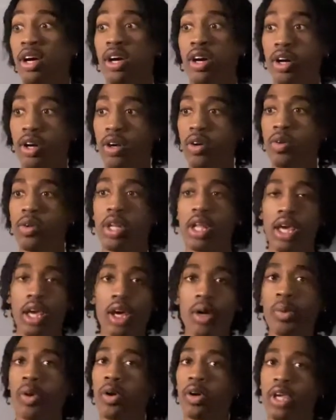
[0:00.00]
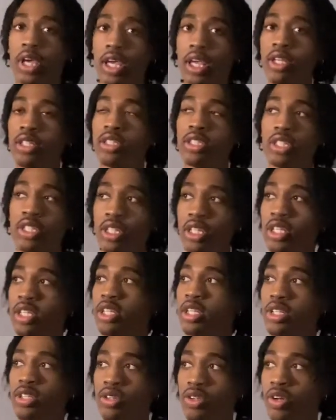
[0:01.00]
oh, damn, okay,
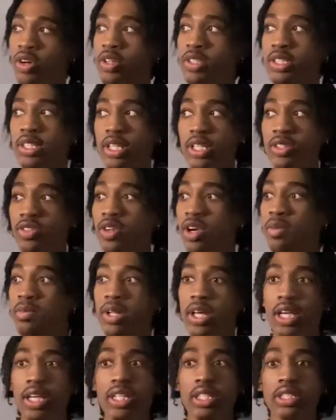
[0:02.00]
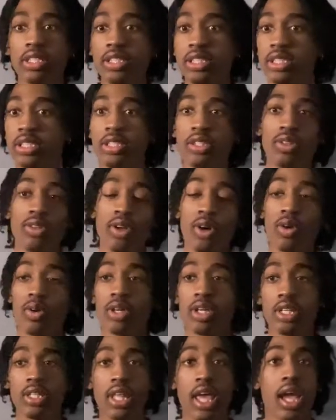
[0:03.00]
she, you know what I'm saying? So I'm like, you know,
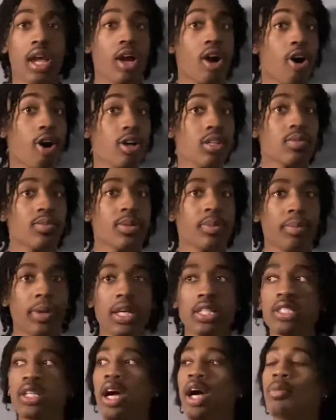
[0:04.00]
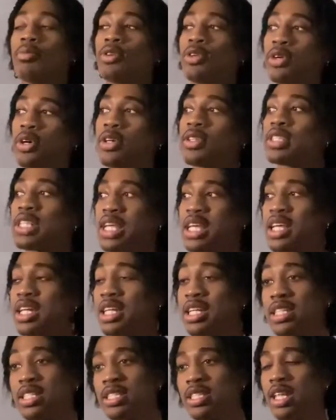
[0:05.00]
could that cost me my job? You know what I'm saying?
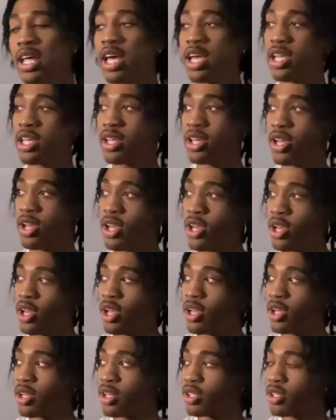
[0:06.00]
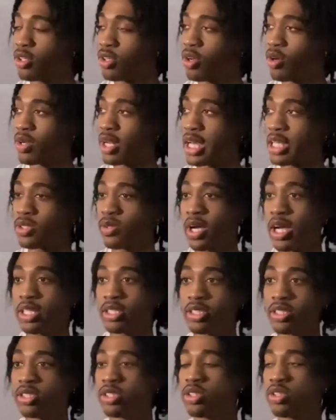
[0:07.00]
And it's like, you know, that's why I
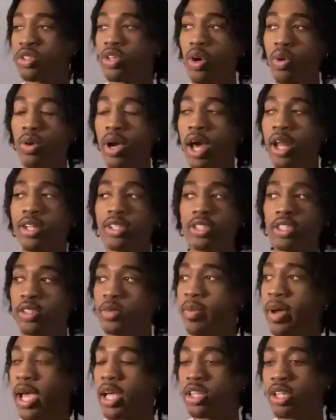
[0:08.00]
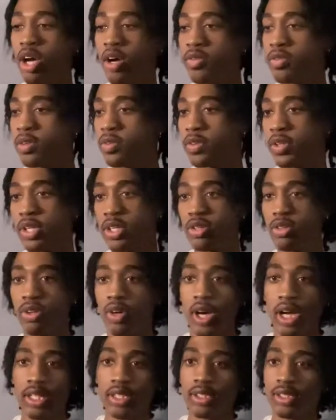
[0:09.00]
just, you know, kind of just backed off of it. And, you know,
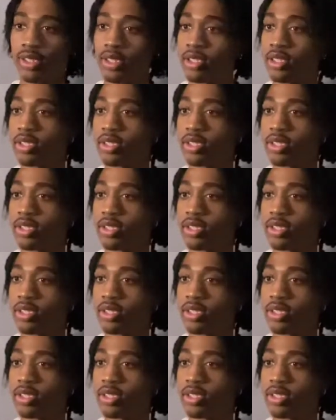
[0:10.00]
I just,